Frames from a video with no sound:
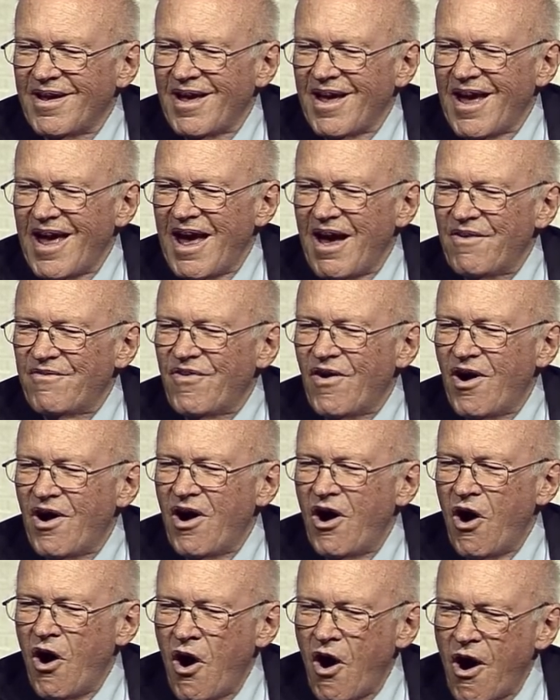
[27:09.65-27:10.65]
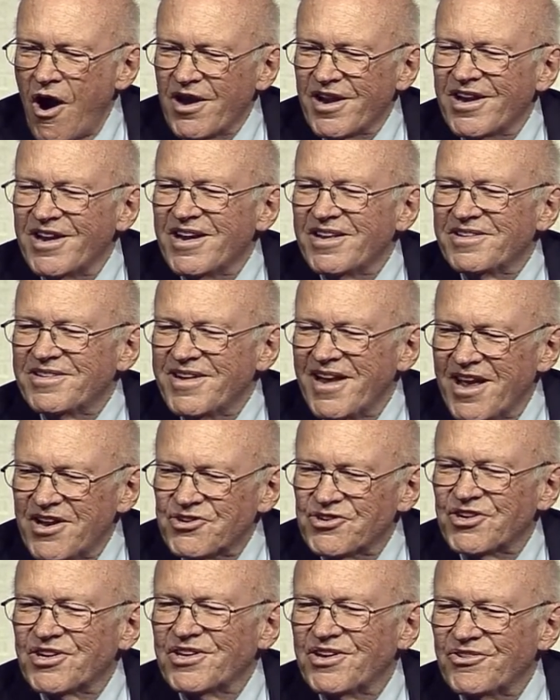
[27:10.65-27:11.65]
have a heart and
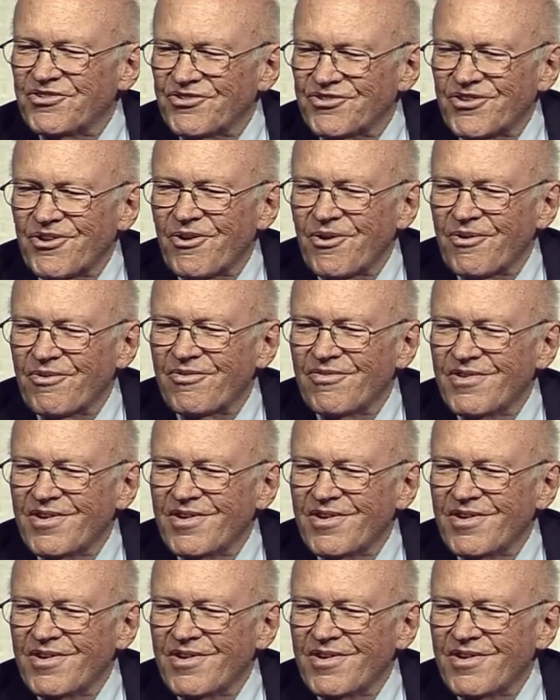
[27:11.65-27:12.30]
intention to serve.